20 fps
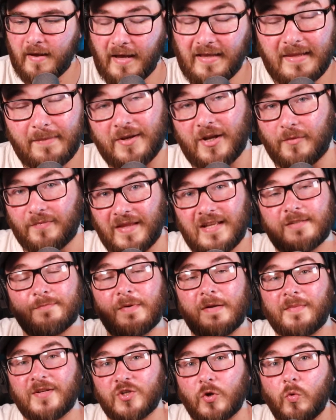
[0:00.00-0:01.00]
And there we go. That's
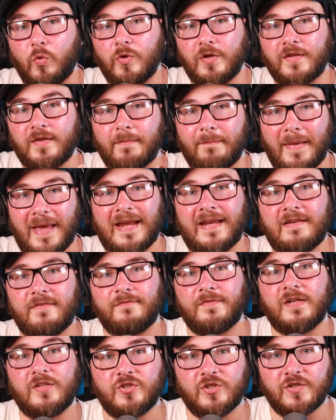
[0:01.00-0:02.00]
pretty much all of the main
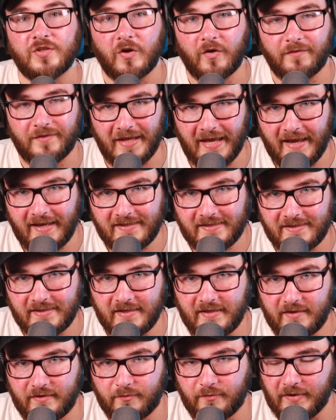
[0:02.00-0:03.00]
features of the
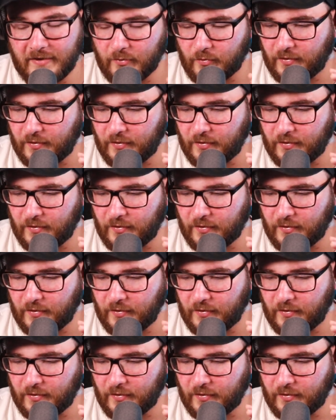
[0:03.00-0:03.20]
SC3,